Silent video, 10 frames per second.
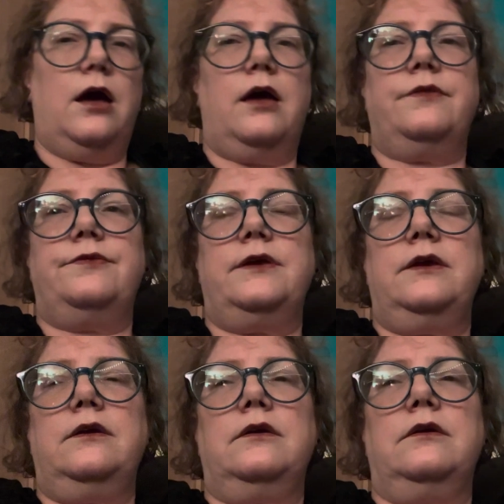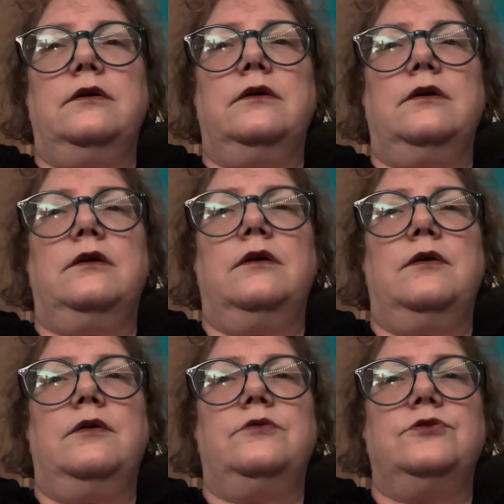I think
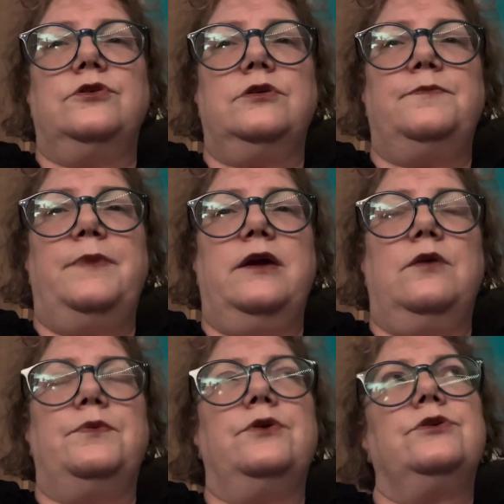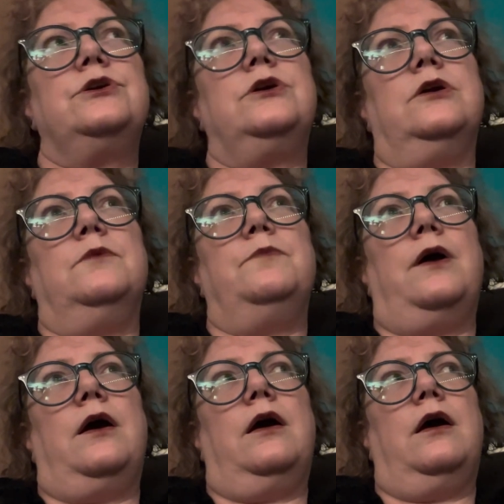just being on BookTube
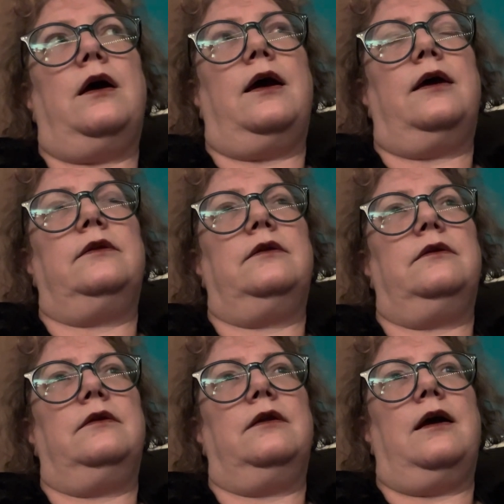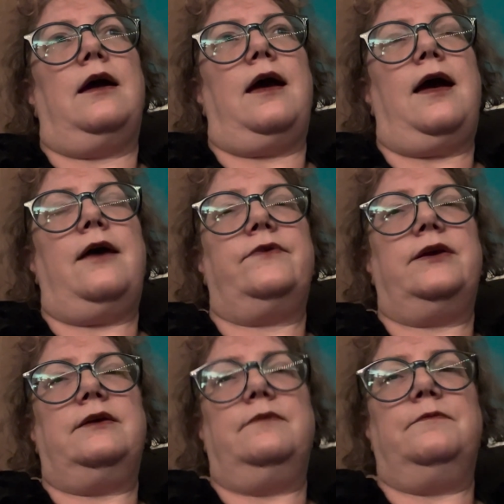and
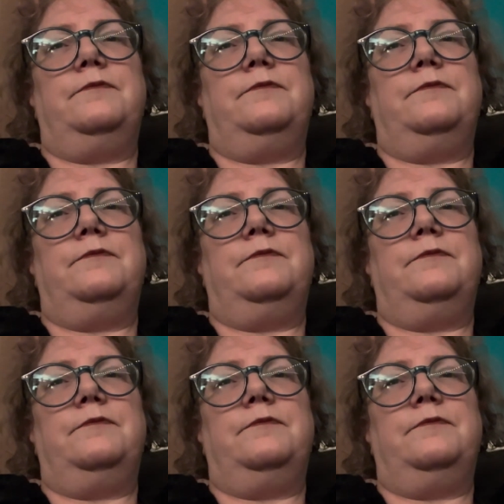having